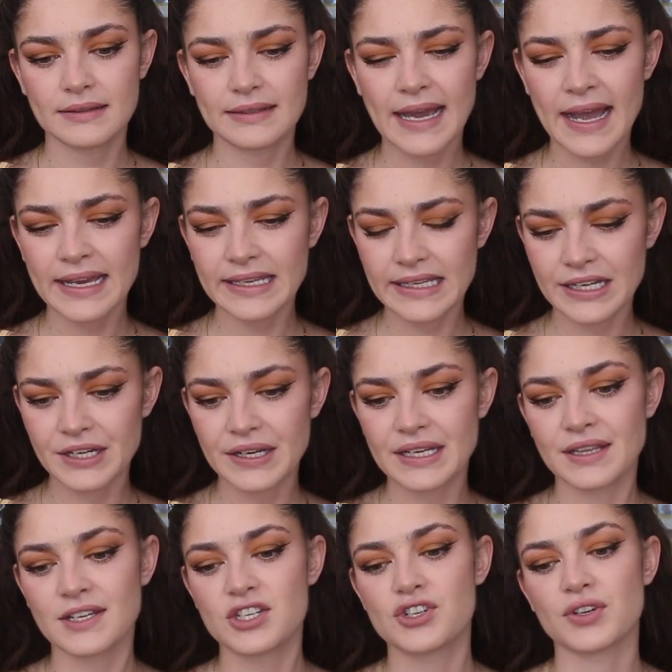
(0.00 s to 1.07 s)
that year
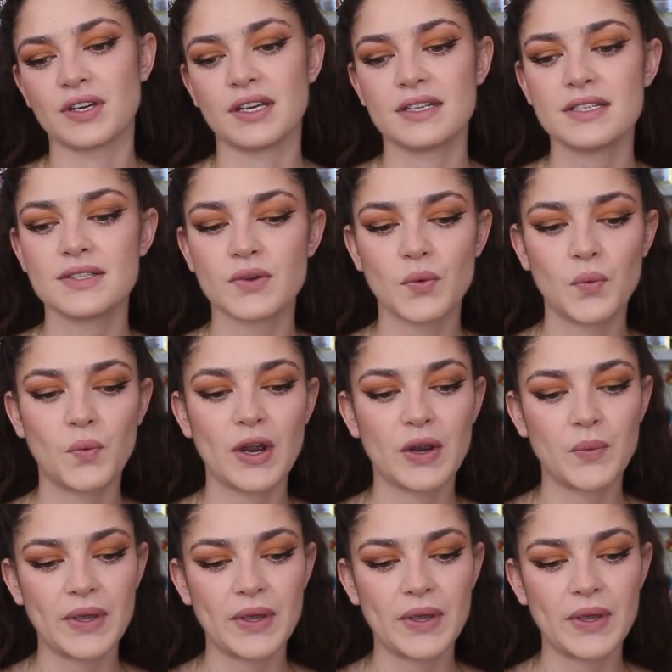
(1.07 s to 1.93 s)
in the trees where